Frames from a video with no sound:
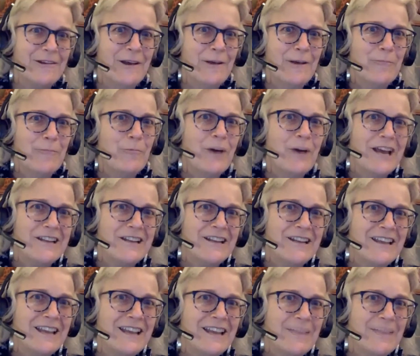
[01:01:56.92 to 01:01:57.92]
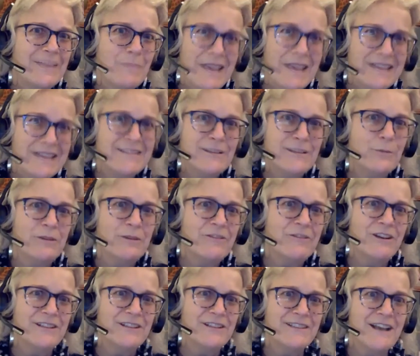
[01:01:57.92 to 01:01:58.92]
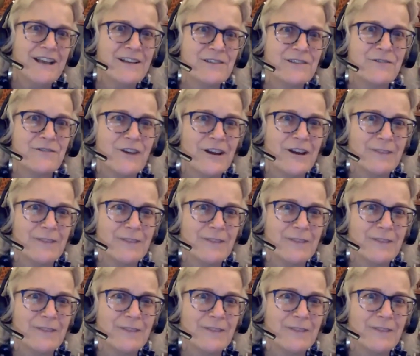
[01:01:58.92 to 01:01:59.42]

but it may still be very satisfying.